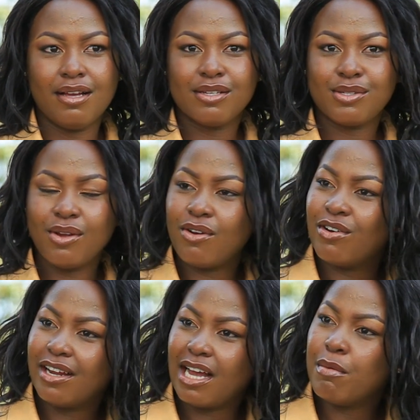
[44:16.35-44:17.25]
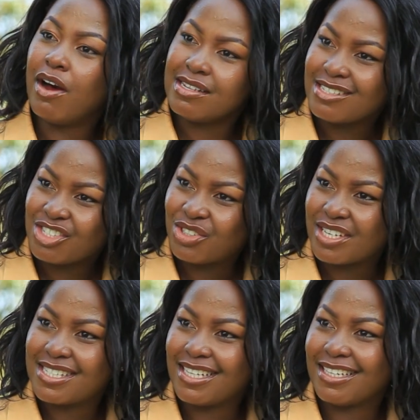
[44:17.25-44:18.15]
So Ngokundagamba was
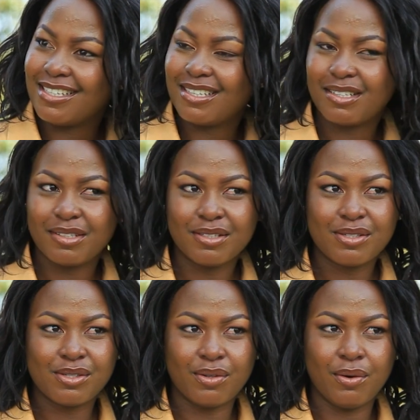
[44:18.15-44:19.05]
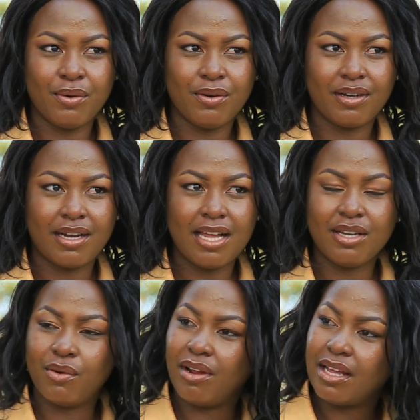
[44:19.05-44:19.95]
interested. So
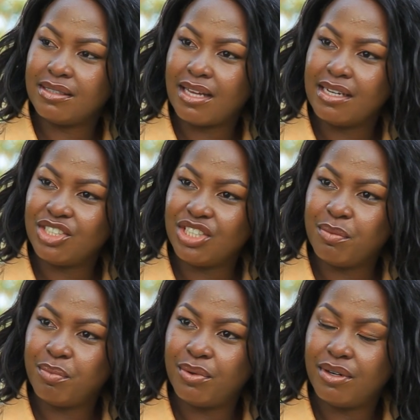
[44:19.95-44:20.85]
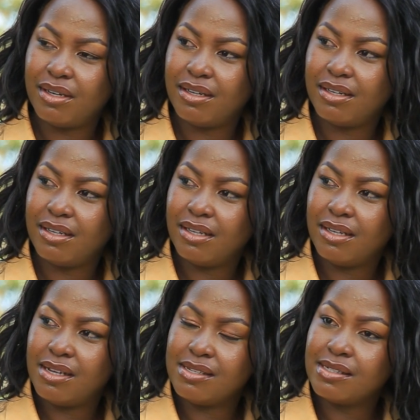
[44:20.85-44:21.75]
nkani nkora internship.
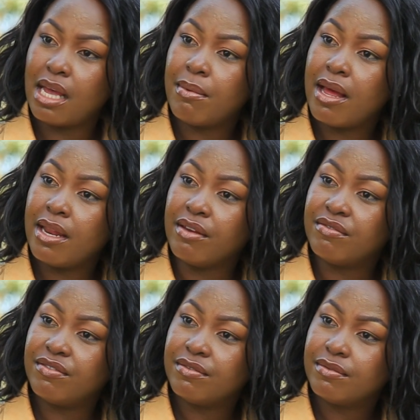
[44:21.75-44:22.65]
Nsaba leave.